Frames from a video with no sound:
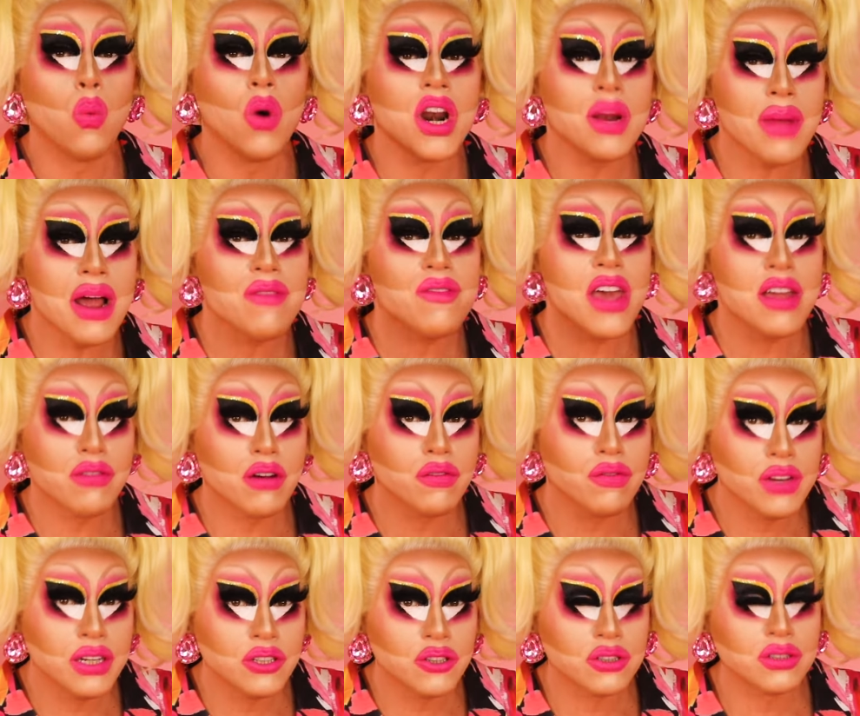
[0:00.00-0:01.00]
One of my favorite
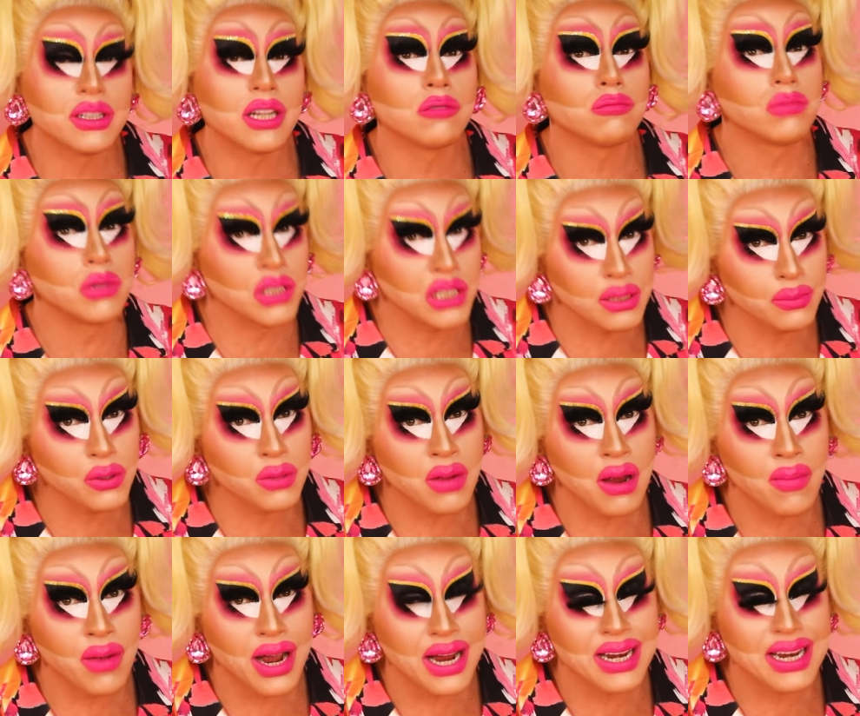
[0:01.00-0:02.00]
features that really blew my
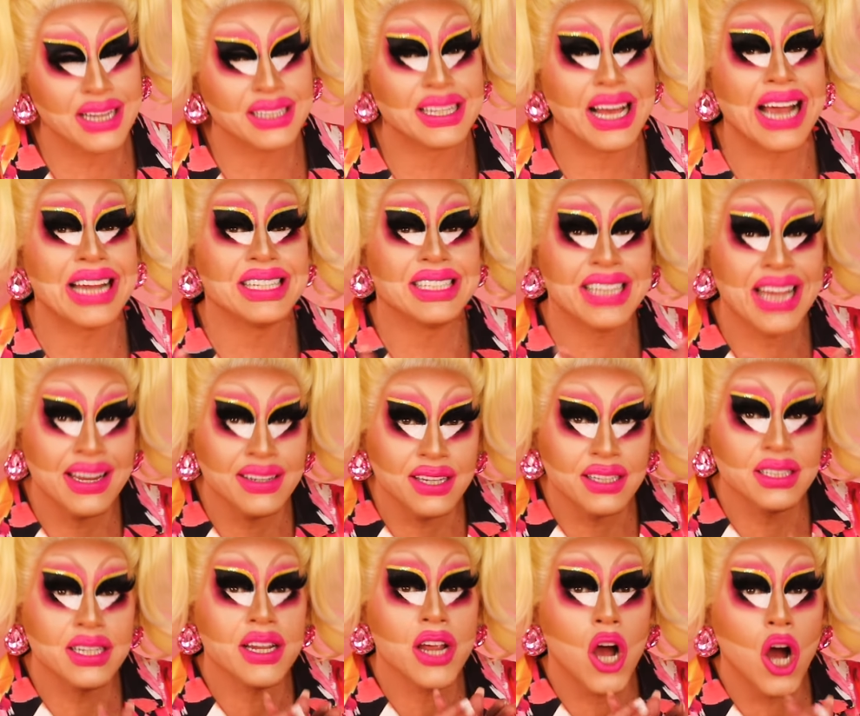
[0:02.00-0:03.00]
mind is
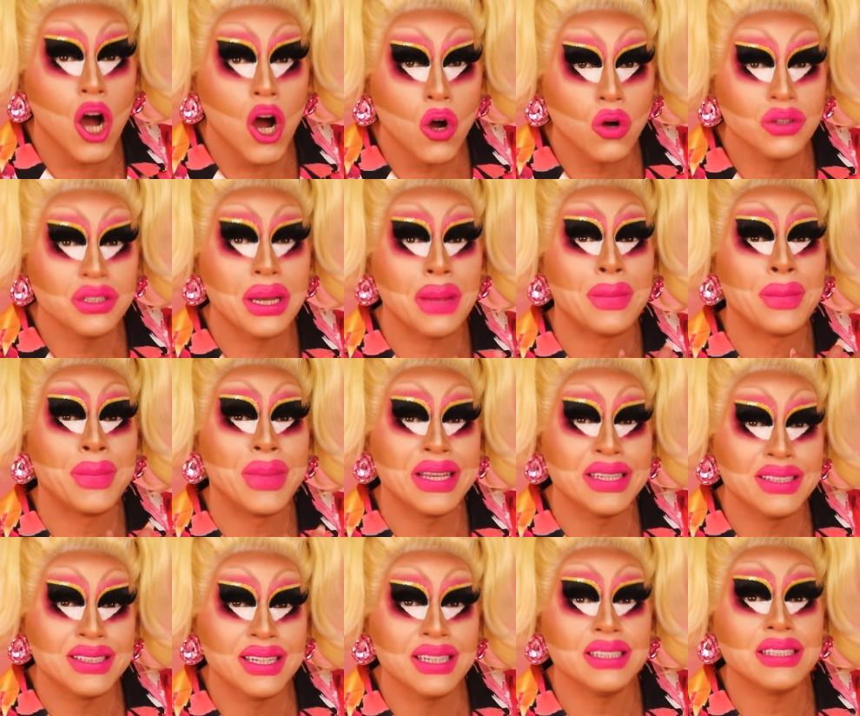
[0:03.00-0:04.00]
identity owned
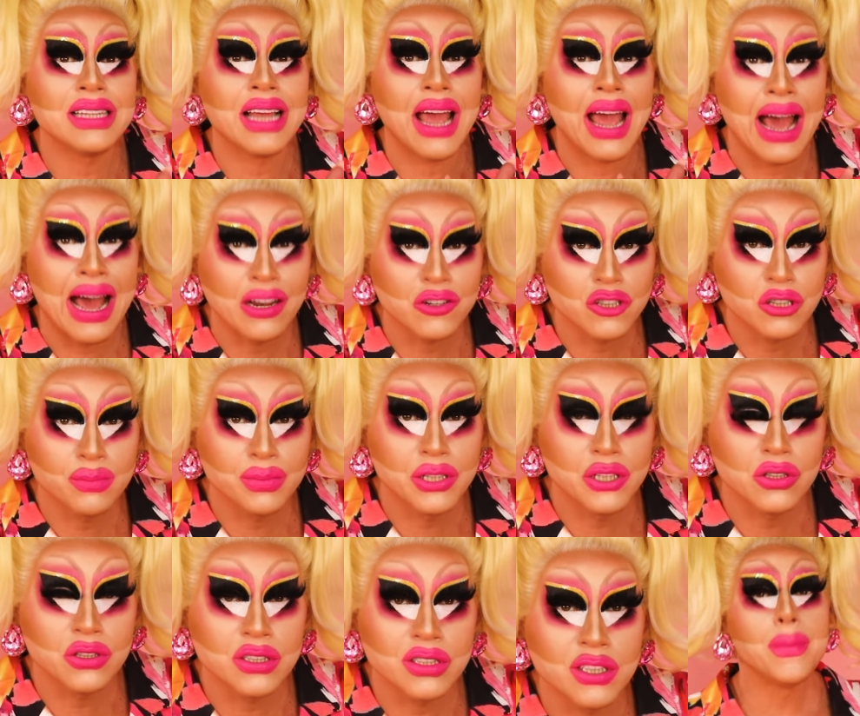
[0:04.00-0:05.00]
business
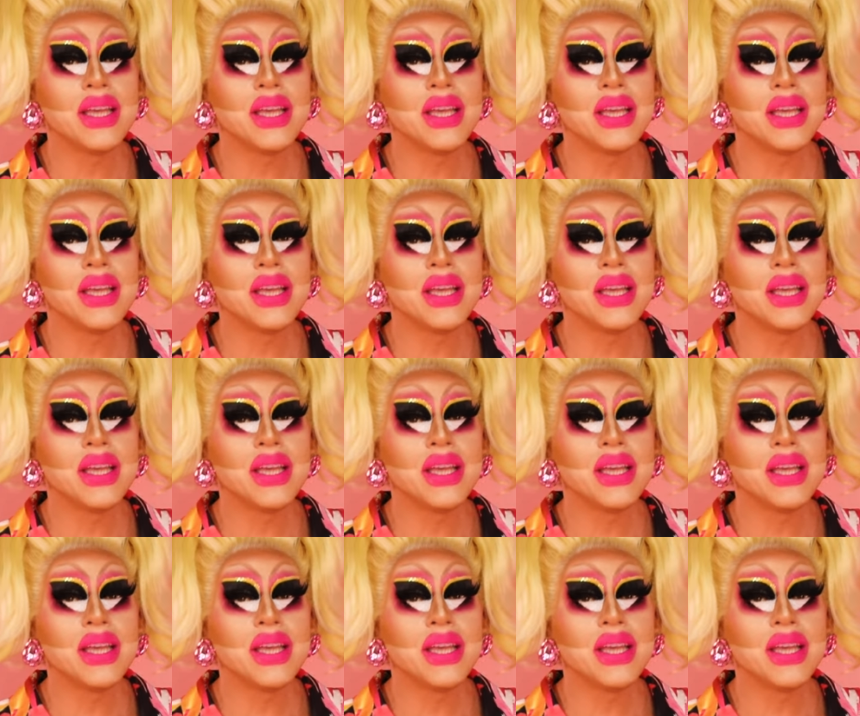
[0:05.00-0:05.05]
attributes.